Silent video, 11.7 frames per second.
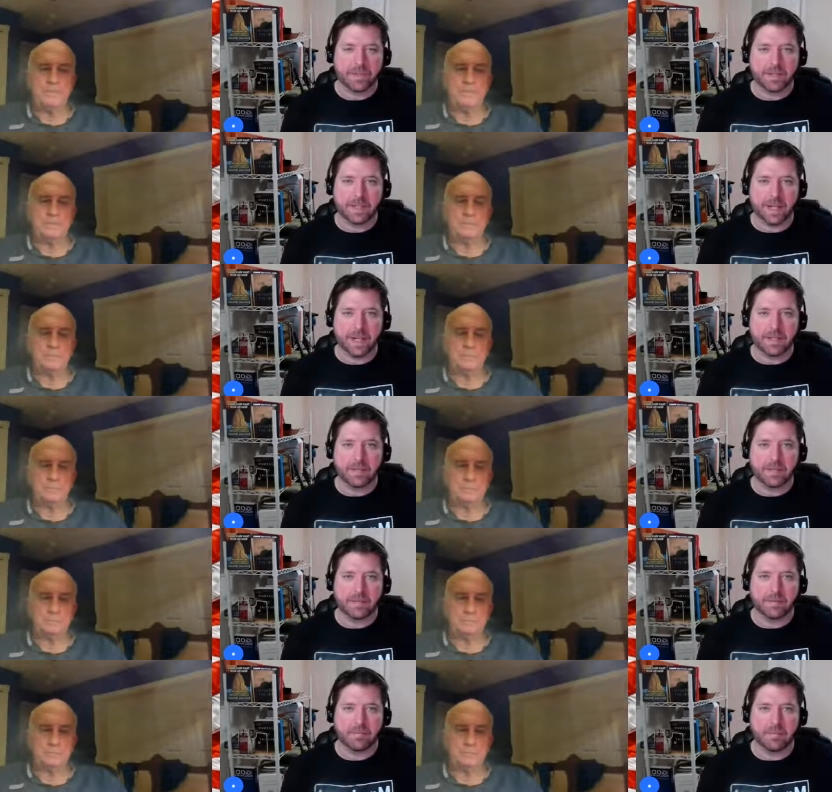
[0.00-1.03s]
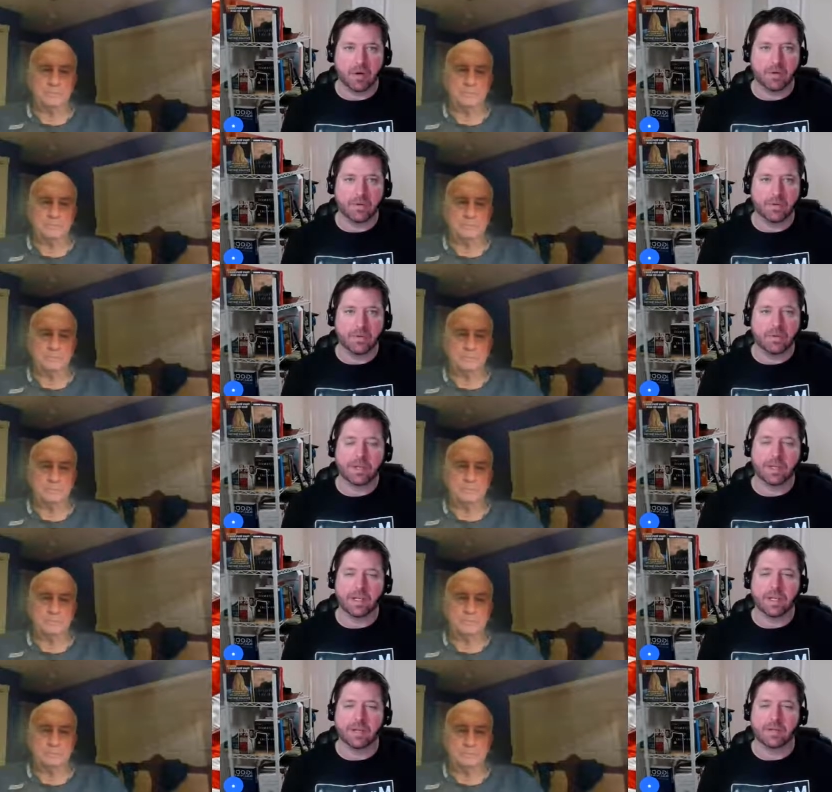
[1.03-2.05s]
Speaker 1: sent Martin Luther
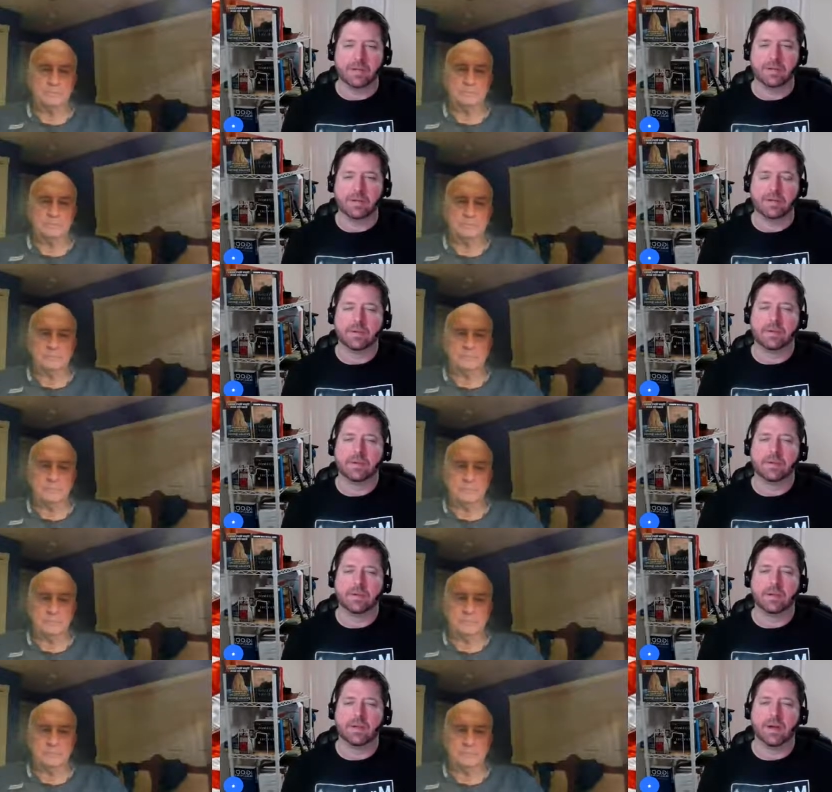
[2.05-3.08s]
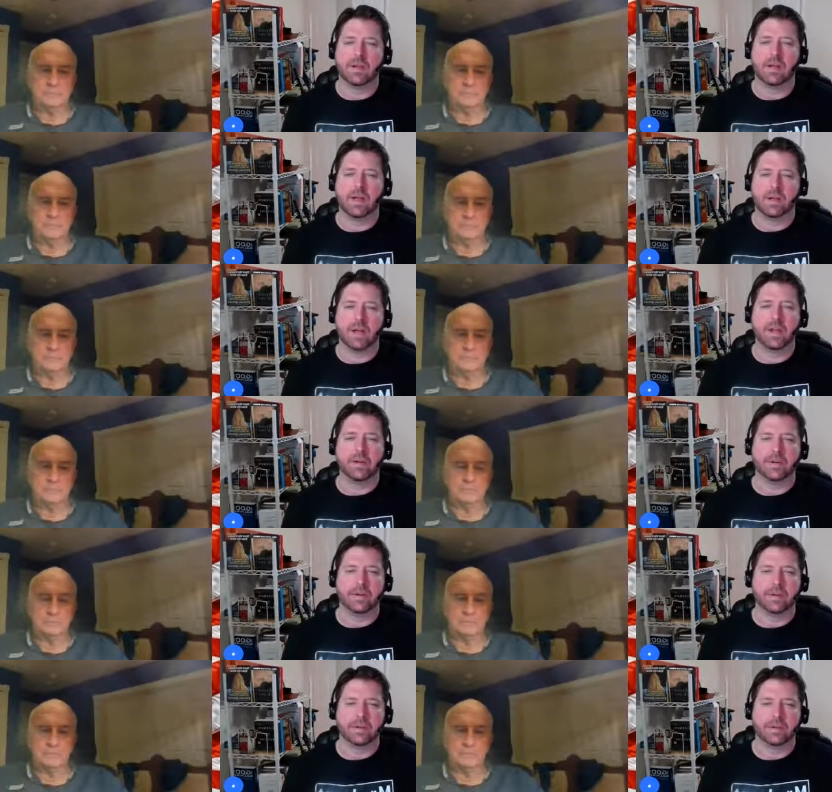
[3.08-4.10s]
King a, a
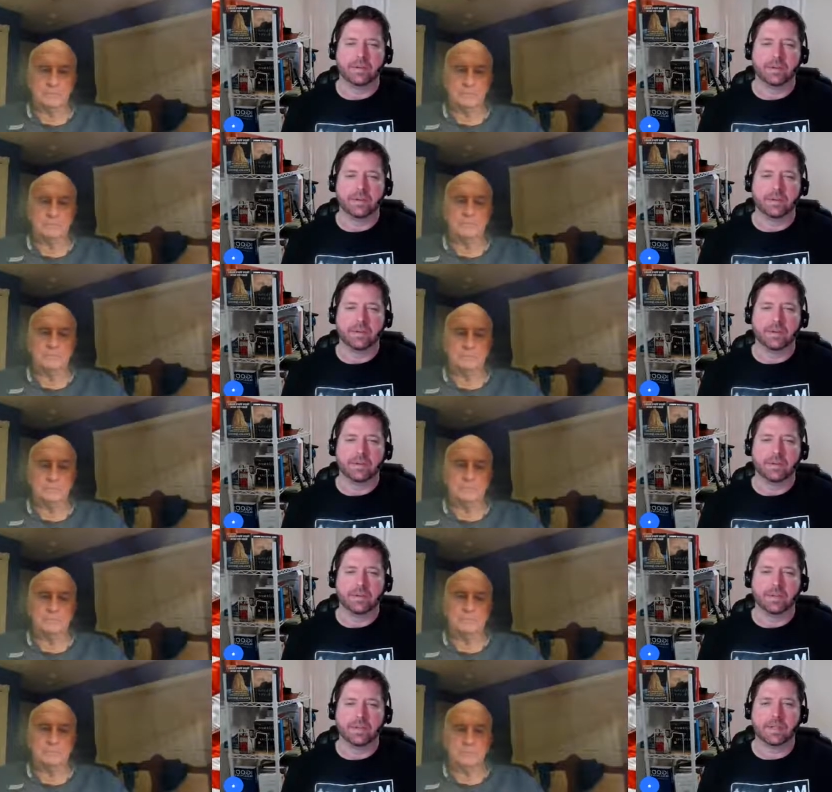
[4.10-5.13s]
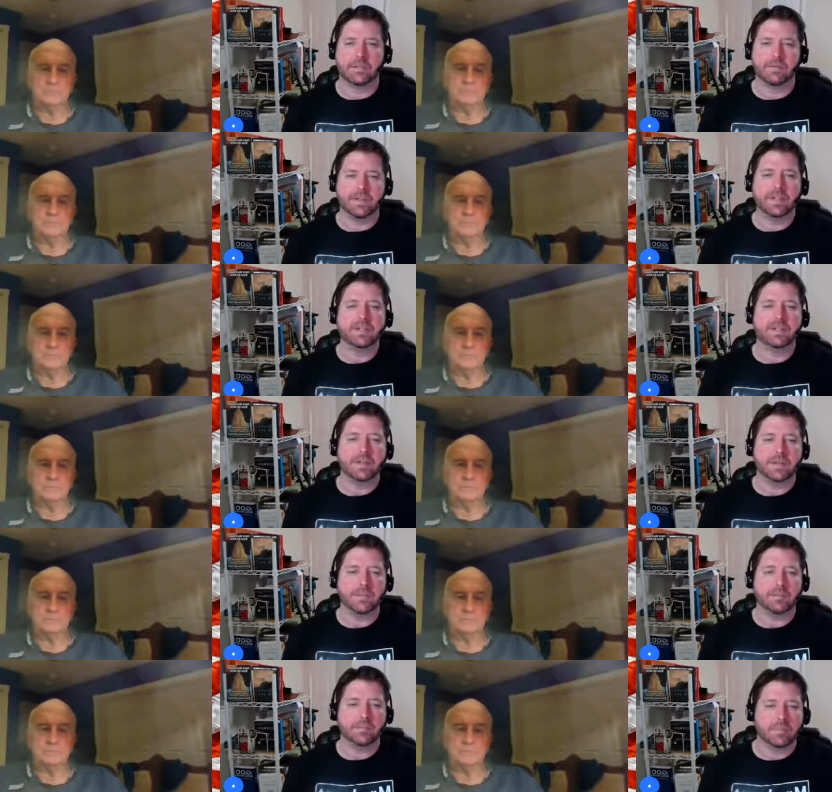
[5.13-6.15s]
letter to convince
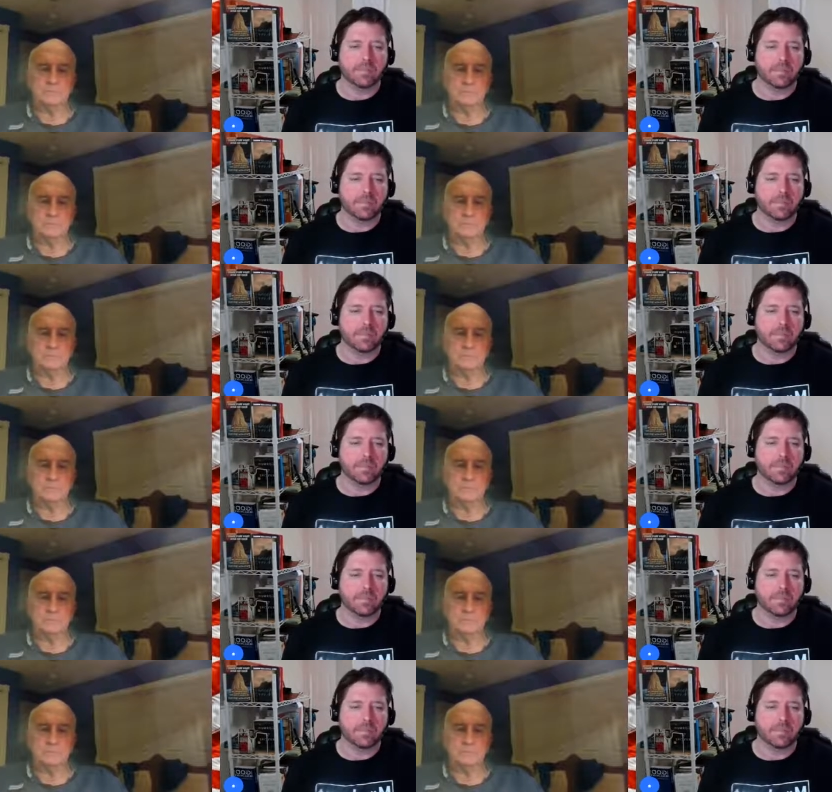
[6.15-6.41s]
him